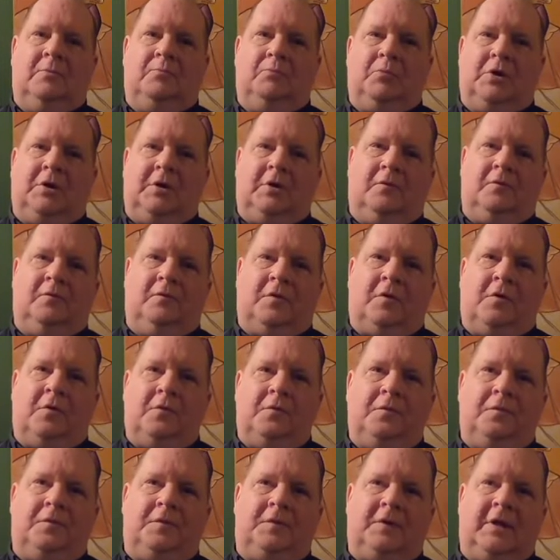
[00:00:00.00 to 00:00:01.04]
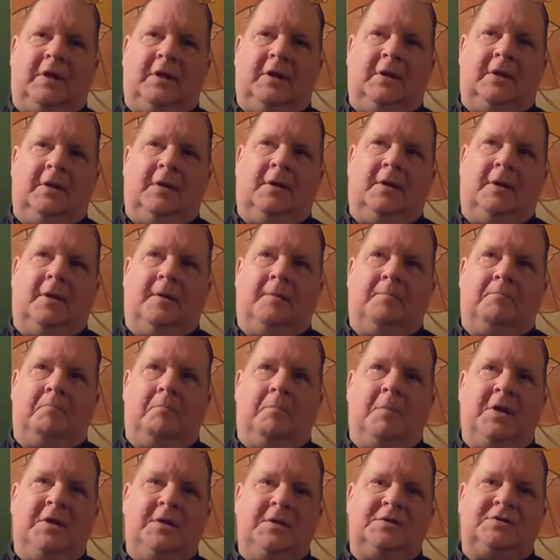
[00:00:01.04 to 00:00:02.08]
but involved in
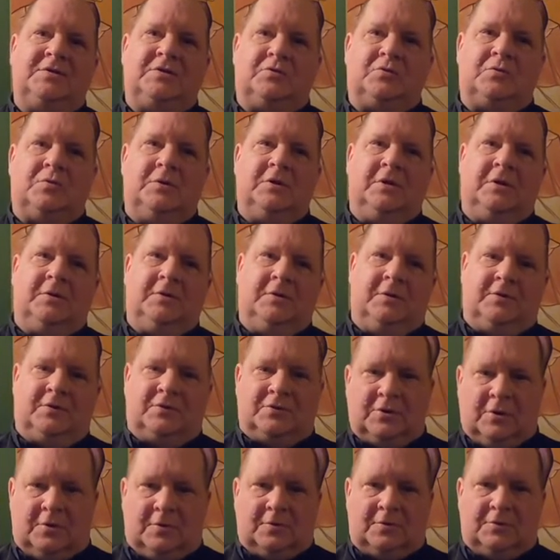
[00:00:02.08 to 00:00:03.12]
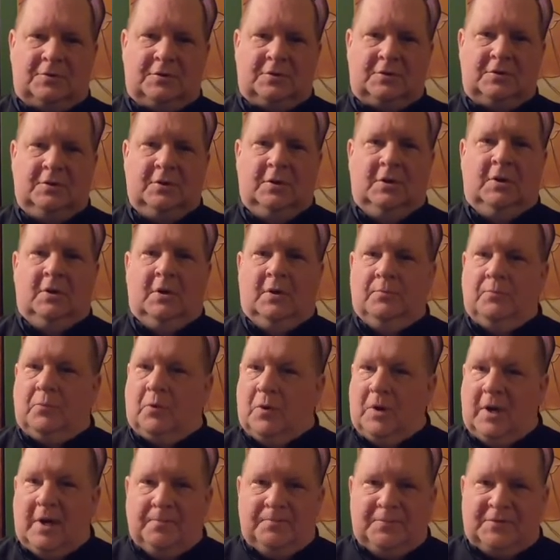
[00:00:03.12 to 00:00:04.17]
ministry in the church,
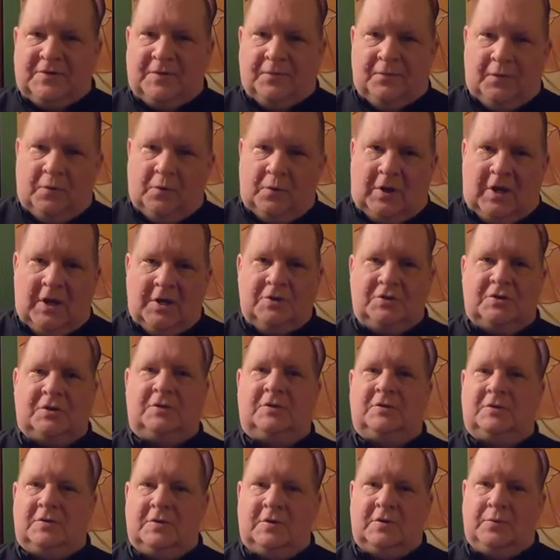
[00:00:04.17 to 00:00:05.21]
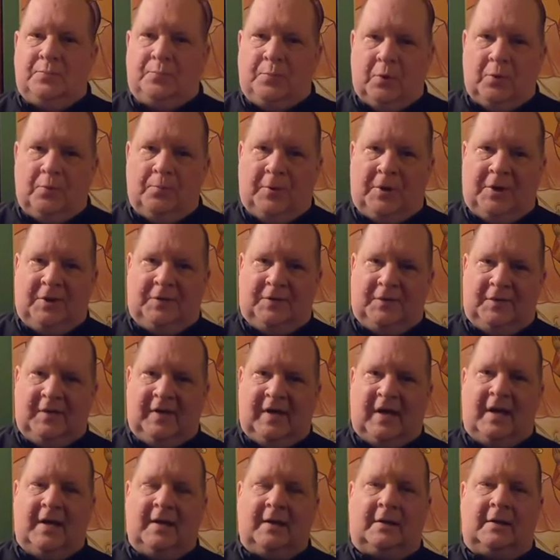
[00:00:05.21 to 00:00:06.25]
perhaps a vocation to the permanent
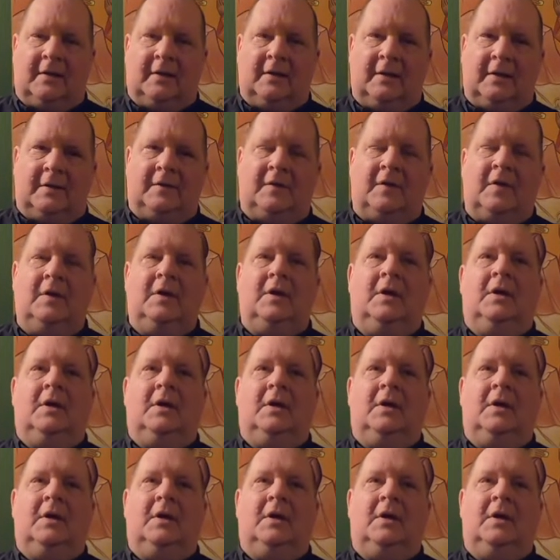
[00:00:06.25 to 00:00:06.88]
diaconate,